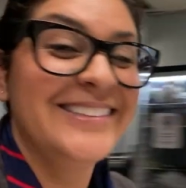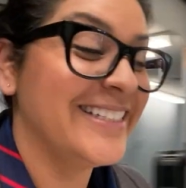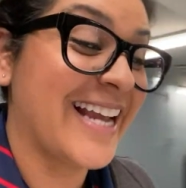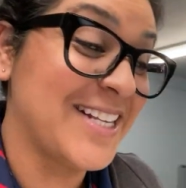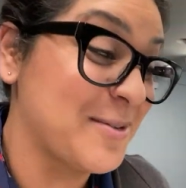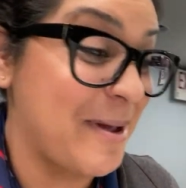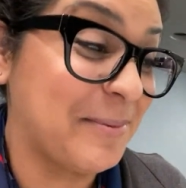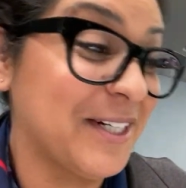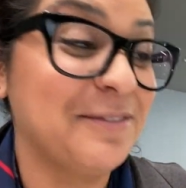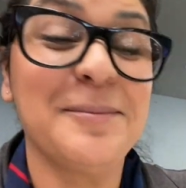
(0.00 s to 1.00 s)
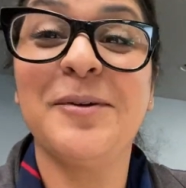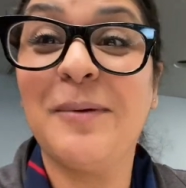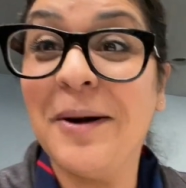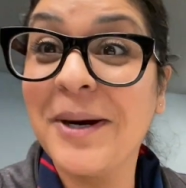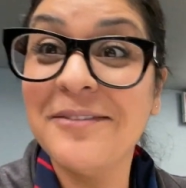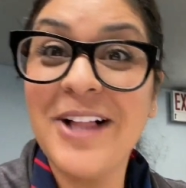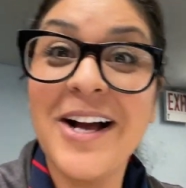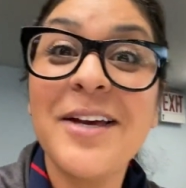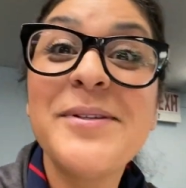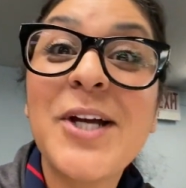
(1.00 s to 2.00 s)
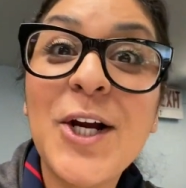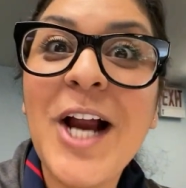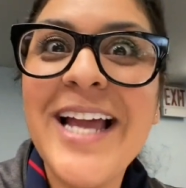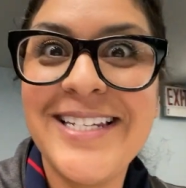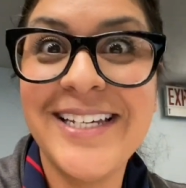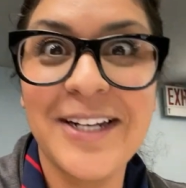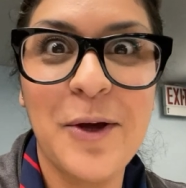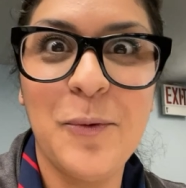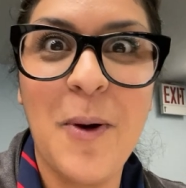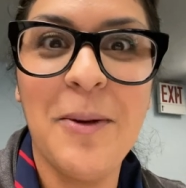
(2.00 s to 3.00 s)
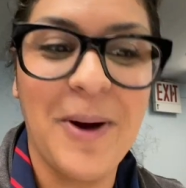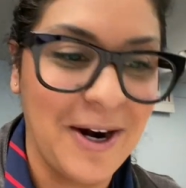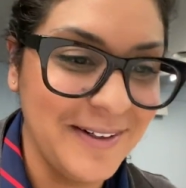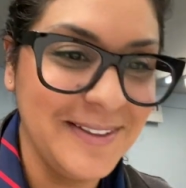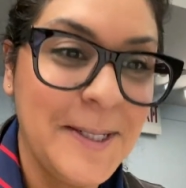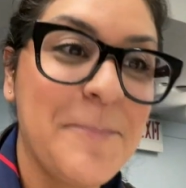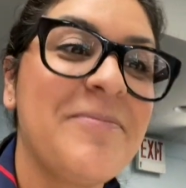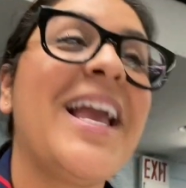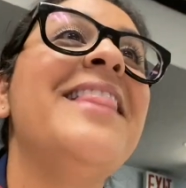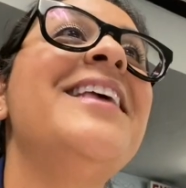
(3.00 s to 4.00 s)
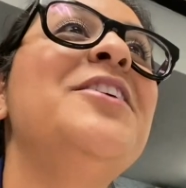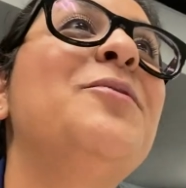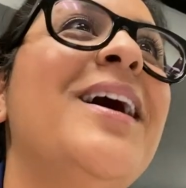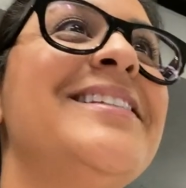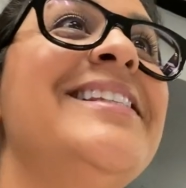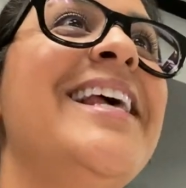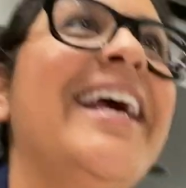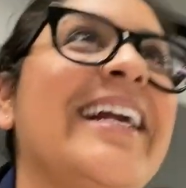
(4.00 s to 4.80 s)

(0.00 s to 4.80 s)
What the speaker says: Do you guys remember her from the Walmart vlog? It was her idea to go to Walmart. And then you got sick.